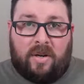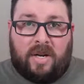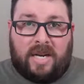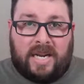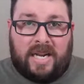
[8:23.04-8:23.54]

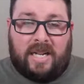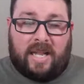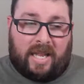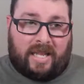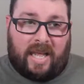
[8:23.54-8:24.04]
need
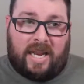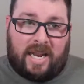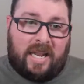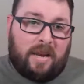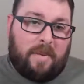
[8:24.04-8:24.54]
that. They
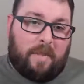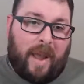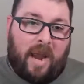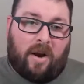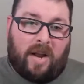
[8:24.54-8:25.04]
need to be
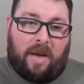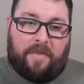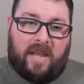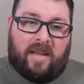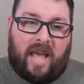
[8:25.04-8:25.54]
paired up.
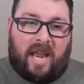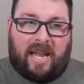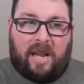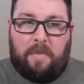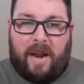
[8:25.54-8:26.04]
Think of that
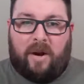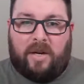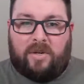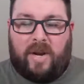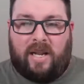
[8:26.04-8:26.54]
like a
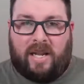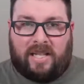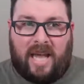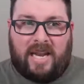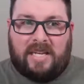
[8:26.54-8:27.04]
marriage, right? Like
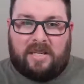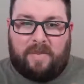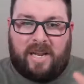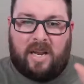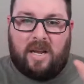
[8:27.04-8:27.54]
that needs to
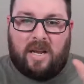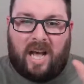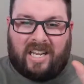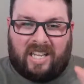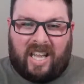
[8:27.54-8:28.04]
be
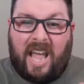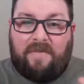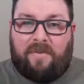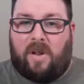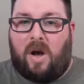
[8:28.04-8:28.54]
a
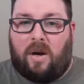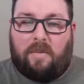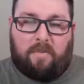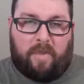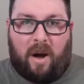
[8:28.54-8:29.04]

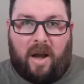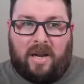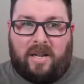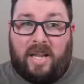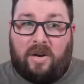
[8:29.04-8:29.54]
lifelong
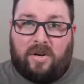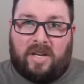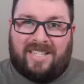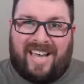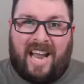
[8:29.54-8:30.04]
bond, that your
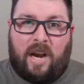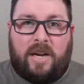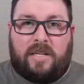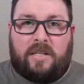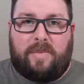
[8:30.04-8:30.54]
desire
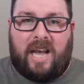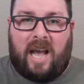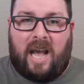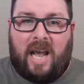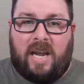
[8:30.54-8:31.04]
needs to be
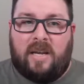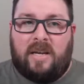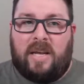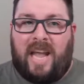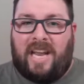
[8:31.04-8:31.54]
high
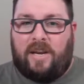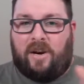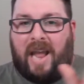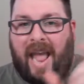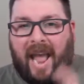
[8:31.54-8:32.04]
and
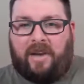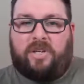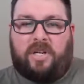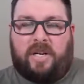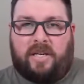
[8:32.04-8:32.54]
your
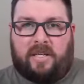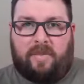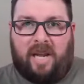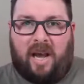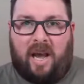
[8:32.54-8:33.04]
action needs to
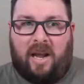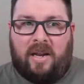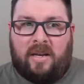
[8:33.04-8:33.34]
be high.